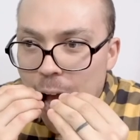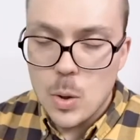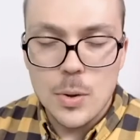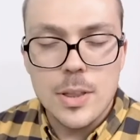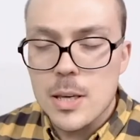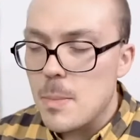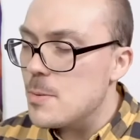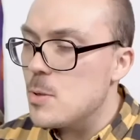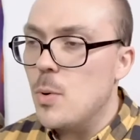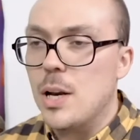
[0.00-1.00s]
The whole thing
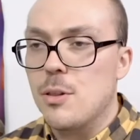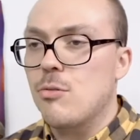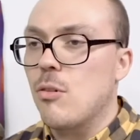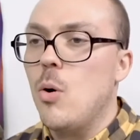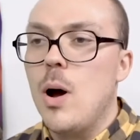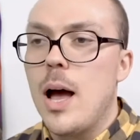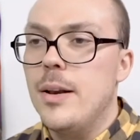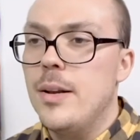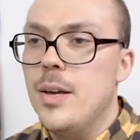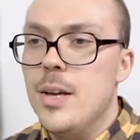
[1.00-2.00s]
makes me want to throw
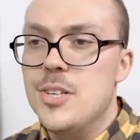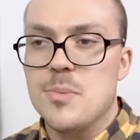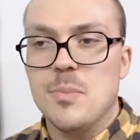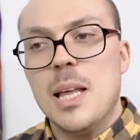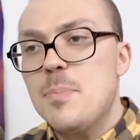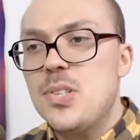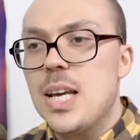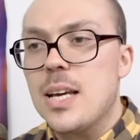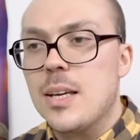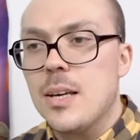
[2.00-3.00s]
on some
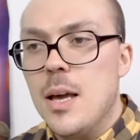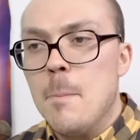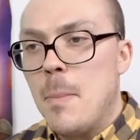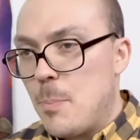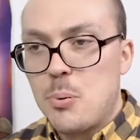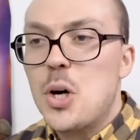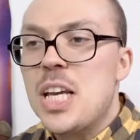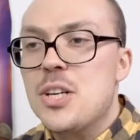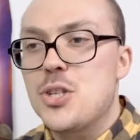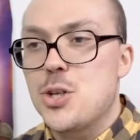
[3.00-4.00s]
lipstick, my
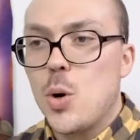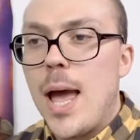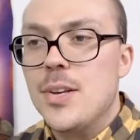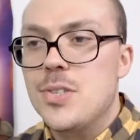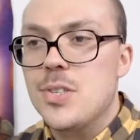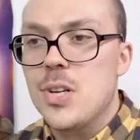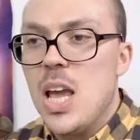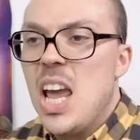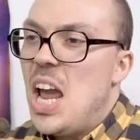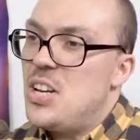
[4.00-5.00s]
prettiest dress,
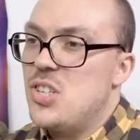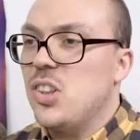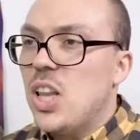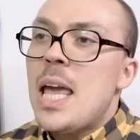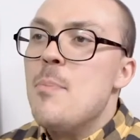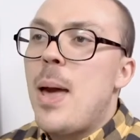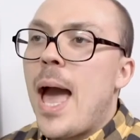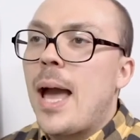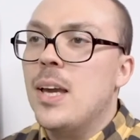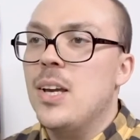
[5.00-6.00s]
and just lay
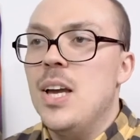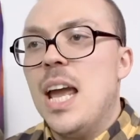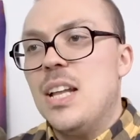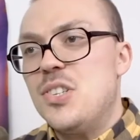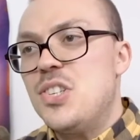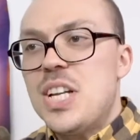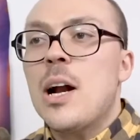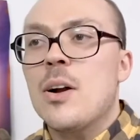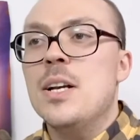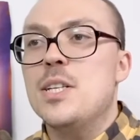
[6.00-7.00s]
back and
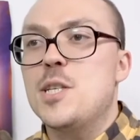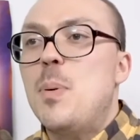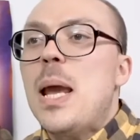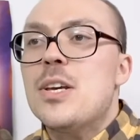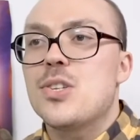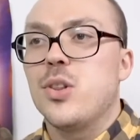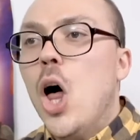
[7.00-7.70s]
stare into space